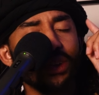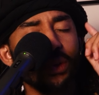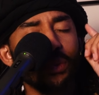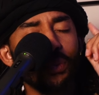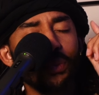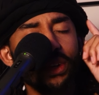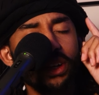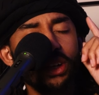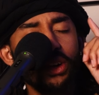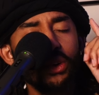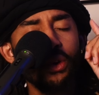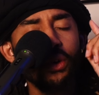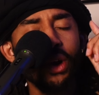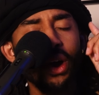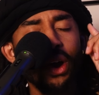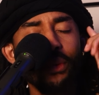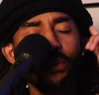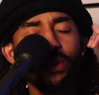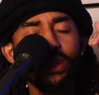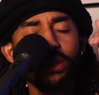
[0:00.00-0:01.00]
a real
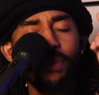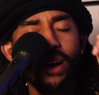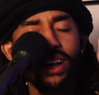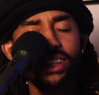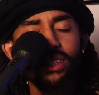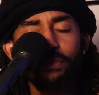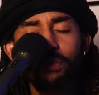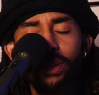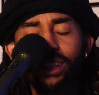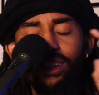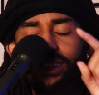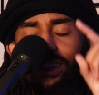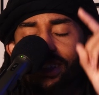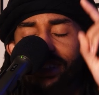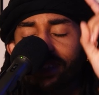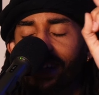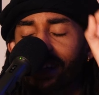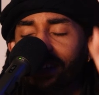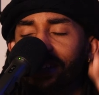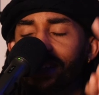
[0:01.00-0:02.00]
responsibility.
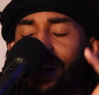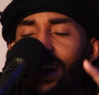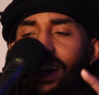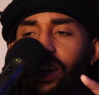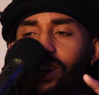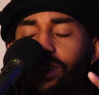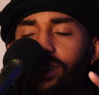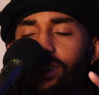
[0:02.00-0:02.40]
Shout out